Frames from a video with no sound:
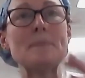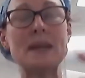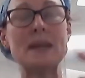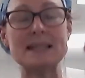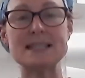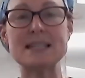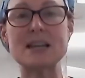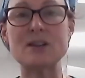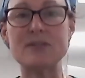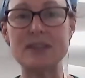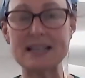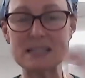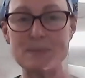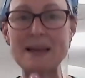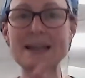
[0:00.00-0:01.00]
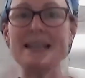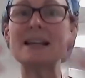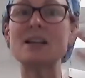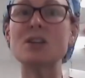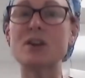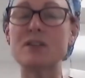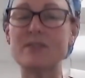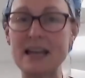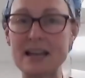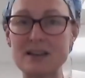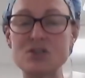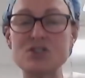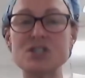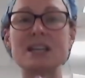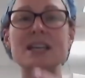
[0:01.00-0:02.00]
instead of expending a lot of
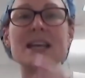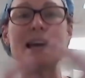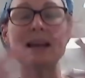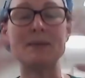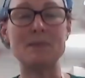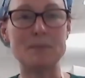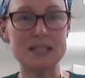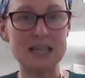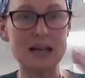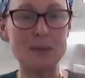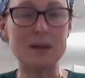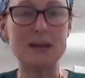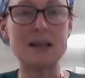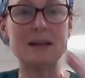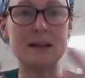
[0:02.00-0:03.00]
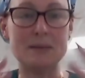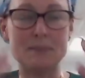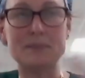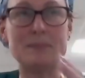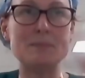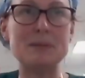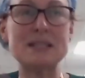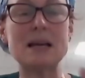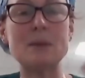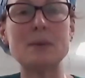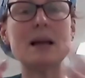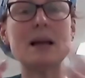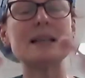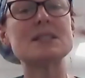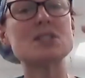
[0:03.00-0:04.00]
energy and metabol um,
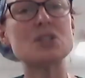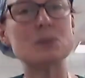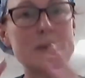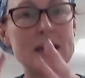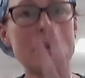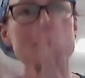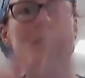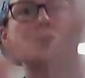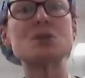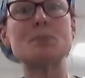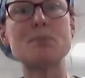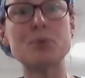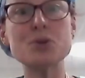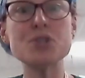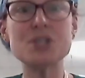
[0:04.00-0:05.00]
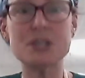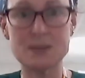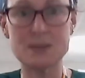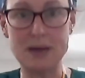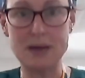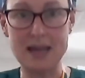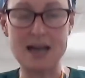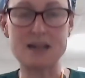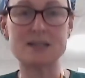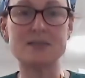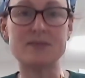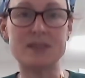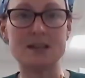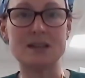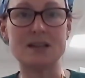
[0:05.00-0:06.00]
metabolites to be able to push its way out of
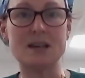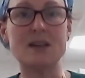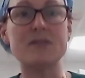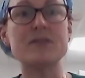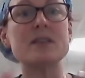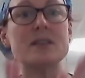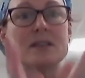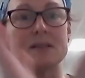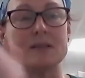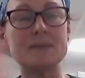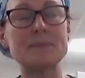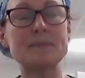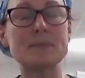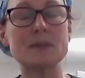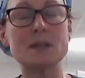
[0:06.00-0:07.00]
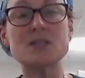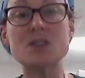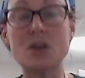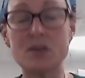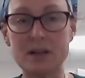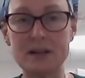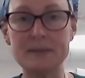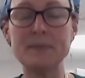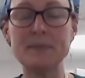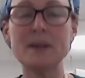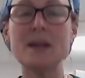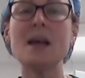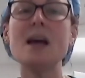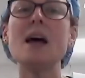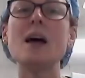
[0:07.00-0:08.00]
the, of the zona,
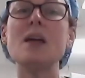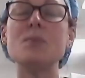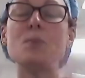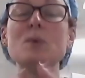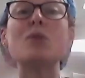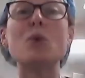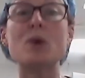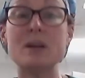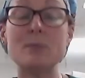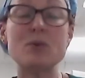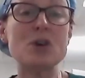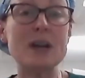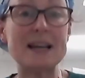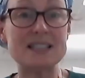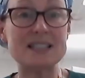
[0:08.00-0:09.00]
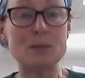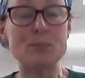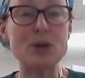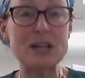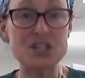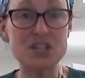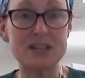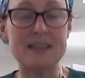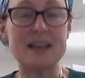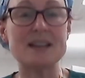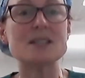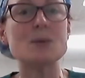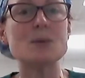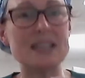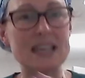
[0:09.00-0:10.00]
we've already created a breach in there.
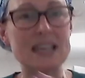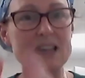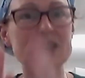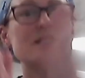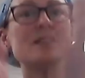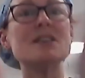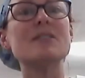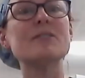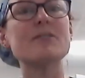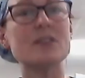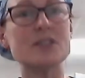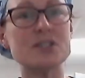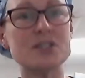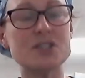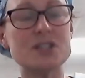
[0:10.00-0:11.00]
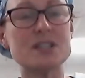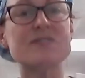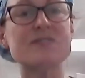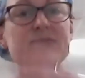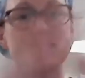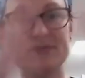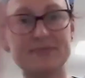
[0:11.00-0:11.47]
So it's easier for it to just